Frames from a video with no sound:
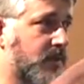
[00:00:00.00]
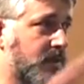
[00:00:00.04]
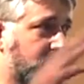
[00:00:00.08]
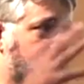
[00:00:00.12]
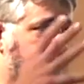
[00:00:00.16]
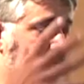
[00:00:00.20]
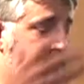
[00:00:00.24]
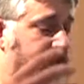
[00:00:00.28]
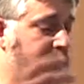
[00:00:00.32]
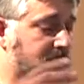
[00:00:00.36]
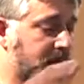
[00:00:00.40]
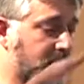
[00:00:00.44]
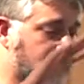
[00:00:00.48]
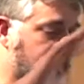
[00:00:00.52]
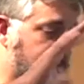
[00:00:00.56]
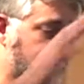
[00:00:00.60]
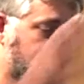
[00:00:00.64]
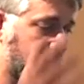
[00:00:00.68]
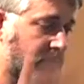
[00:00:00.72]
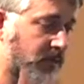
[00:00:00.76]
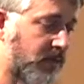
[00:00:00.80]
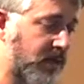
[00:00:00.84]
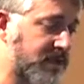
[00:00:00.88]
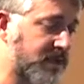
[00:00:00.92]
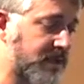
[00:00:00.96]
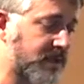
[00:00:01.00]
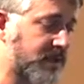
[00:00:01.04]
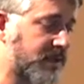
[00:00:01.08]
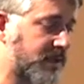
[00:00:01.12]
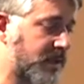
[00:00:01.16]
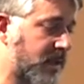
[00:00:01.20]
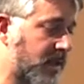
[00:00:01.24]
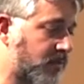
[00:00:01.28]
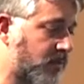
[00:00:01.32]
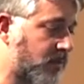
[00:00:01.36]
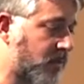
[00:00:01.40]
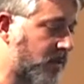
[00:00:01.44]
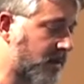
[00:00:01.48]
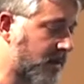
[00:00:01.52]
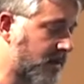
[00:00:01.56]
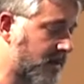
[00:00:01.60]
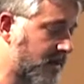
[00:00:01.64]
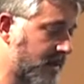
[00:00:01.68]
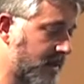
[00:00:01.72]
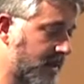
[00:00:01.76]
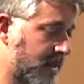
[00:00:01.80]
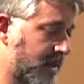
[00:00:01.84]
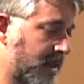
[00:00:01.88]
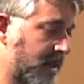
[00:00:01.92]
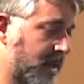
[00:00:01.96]
we have seen, of the research network
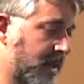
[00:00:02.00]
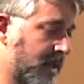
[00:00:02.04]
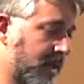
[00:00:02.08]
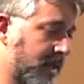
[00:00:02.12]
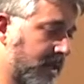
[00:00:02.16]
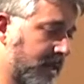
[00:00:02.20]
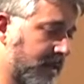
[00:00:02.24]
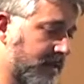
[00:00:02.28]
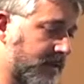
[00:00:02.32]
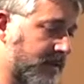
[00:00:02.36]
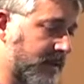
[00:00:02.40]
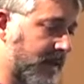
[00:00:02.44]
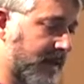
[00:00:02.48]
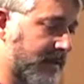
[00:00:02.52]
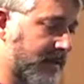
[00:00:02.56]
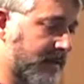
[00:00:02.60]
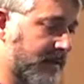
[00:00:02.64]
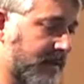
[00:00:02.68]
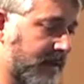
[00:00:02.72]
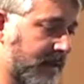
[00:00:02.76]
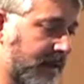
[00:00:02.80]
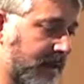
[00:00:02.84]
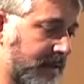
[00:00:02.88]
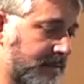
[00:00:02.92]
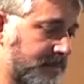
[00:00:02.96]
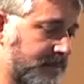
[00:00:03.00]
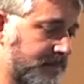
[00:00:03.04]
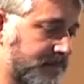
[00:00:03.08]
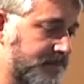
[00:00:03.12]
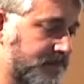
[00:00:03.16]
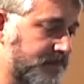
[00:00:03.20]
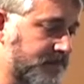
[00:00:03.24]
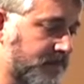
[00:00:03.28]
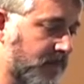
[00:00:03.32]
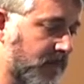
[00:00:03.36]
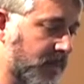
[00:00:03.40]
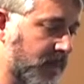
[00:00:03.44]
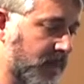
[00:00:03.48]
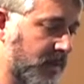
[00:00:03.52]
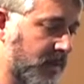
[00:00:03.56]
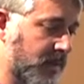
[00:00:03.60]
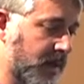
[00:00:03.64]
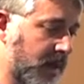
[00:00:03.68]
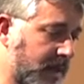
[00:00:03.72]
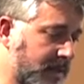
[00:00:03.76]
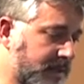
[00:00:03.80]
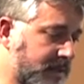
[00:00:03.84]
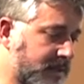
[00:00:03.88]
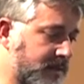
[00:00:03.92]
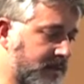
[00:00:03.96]
that um,
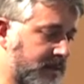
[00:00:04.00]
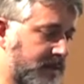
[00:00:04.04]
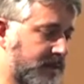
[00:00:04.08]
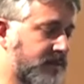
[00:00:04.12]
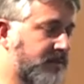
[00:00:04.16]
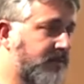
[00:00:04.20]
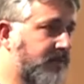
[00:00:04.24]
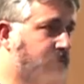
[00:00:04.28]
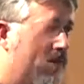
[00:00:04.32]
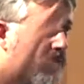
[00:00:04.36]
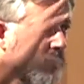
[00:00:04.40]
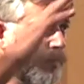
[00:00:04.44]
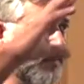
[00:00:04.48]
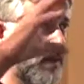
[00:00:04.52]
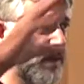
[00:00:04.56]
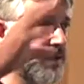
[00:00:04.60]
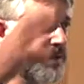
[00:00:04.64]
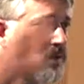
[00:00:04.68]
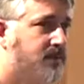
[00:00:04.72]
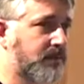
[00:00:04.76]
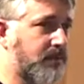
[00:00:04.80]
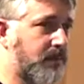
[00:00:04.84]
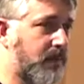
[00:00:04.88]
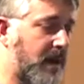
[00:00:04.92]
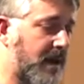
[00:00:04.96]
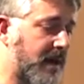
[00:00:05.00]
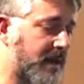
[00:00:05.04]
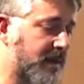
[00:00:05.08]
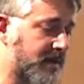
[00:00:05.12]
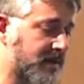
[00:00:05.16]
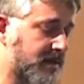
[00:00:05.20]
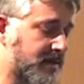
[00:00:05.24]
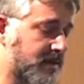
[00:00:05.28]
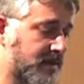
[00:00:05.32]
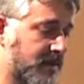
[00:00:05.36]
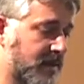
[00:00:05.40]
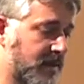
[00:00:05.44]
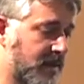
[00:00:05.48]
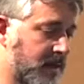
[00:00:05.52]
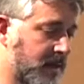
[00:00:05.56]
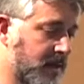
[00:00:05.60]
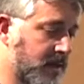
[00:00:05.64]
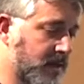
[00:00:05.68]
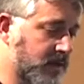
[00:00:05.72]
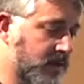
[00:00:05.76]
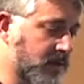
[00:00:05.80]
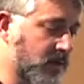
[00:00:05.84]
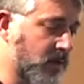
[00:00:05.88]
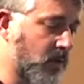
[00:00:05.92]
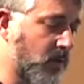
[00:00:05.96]
has these four major parks.
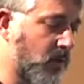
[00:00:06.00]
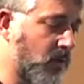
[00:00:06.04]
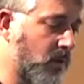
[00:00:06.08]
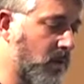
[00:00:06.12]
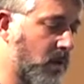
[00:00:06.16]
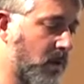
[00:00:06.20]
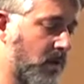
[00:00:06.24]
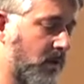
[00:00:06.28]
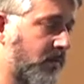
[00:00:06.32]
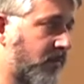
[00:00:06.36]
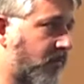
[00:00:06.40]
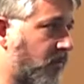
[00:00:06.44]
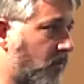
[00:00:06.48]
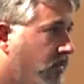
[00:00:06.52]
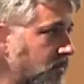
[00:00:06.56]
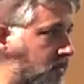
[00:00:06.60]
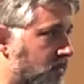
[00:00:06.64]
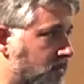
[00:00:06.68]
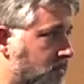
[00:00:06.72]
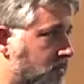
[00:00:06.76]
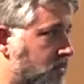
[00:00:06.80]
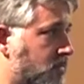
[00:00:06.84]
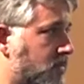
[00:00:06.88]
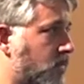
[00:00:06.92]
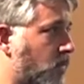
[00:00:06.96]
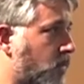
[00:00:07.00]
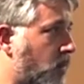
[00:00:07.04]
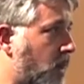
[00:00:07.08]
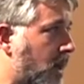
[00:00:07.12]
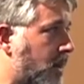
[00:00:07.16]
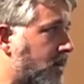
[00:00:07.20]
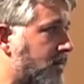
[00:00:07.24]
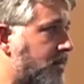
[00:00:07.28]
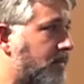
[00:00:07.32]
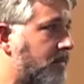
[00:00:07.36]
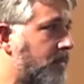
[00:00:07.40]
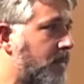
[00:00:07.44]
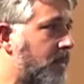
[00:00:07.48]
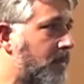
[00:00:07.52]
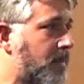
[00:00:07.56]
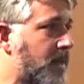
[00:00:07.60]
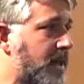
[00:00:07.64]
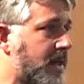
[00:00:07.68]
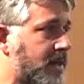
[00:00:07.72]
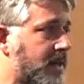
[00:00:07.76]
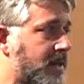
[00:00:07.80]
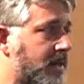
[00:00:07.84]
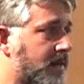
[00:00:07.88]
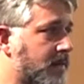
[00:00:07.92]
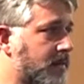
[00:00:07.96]
So from we are the, the,
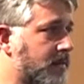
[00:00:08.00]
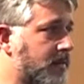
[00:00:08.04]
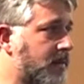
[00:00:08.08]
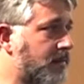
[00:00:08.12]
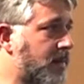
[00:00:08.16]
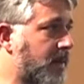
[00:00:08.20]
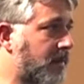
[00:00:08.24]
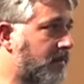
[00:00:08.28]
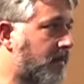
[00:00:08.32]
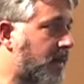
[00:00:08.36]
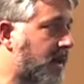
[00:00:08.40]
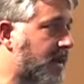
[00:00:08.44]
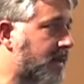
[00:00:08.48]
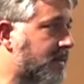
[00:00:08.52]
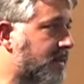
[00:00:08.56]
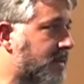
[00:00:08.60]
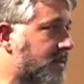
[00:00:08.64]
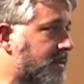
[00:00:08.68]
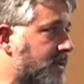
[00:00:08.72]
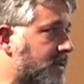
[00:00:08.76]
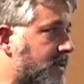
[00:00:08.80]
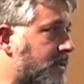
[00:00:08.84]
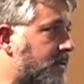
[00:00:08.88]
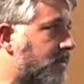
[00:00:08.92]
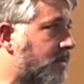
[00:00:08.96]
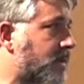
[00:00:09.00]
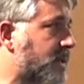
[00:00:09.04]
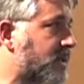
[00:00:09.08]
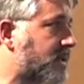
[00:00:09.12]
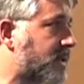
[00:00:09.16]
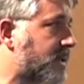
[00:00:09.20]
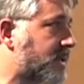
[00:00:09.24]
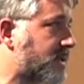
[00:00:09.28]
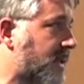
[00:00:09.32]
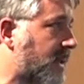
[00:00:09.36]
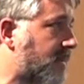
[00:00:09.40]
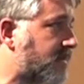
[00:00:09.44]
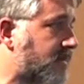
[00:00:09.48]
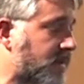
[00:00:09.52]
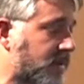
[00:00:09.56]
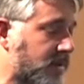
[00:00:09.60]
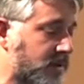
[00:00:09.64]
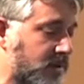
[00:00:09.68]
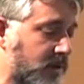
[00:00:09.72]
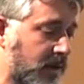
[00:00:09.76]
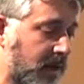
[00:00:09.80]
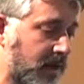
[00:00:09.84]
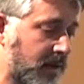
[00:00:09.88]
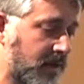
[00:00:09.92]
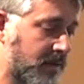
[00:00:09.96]
big the big part is the research
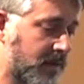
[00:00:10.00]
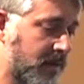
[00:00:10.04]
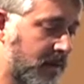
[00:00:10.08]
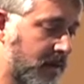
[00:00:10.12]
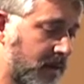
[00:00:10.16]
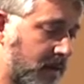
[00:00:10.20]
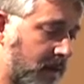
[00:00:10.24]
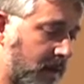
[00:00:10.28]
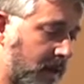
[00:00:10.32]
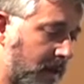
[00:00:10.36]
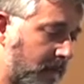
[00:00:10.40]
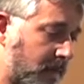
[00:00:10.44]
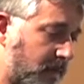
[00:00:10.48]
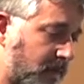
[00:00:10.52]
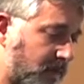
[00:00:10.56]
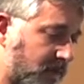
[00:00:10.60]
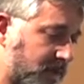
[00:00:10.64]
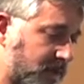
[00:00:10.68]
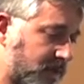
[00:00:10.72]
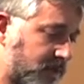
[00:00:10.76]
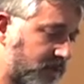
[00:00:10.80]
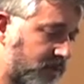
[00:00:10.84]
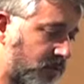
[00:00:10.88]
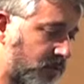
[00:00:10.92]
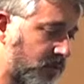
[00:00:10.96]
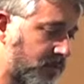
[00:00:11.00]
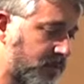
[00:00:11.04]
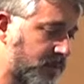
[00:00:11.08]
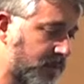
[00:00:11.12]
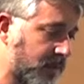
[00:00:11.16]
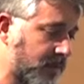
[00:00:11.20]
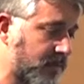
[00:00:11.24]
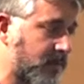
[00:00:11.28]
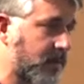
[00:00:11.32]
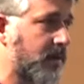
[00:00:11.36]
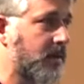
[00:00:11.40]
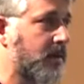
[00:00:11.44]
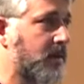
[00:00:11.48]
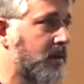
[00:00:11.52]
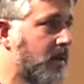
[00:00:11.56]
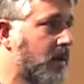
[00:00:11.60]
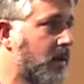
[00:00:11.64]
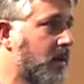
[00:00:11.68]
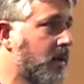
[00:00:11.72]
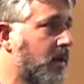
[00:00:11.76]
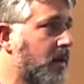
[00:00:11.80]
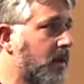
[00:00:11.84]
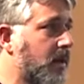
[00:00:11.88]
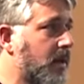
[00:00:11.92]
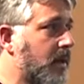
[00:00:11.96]
centers okay and the research groups and the
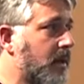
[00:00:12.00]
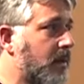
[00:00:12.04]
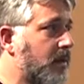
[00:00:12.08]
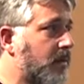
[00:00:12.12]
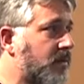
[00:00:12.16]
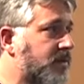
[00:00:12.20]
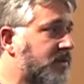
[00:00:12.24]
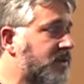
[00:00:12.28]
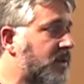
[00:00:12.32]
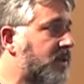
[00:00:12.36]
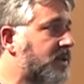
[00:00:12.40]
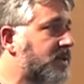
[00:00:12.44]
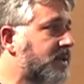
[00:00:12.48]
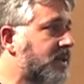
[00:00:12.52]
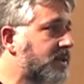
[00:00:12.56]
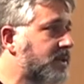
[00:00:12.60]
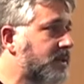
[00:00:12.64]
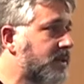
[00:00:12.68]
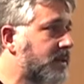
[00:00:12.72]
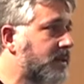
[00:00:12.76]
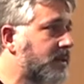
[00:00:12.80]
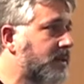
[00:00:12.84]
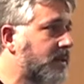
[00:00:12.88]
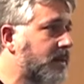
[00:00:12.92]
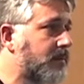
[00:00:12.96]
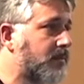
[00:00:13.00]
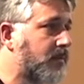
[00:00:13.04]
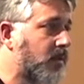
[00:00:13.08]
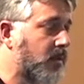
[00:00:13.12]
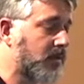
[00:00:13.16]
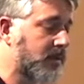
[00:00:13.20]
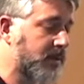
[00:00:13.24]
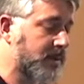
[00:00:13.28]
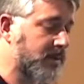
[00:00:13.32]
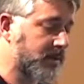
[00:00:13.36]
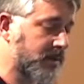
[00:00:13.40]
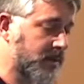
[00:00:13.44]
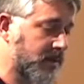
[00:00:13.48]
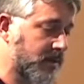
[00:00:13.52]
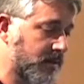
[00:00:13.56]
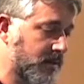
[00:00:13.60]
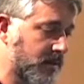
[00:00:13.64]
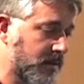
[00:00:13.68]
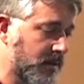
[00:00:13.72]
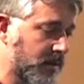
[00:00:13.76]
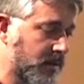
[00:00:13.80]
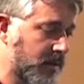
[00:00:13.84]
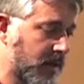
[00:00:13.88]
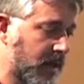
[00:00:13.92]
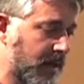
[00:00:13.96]
uh, researchers involved in, in,
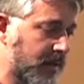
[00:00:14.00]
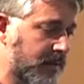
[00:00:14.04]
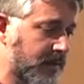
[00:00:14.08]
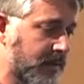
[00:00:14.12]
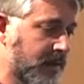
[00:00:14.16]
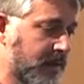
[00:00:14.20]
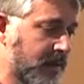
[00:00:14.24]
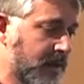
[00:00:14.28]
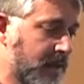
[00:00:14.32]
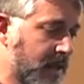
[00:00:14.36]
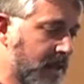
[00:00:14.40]
in that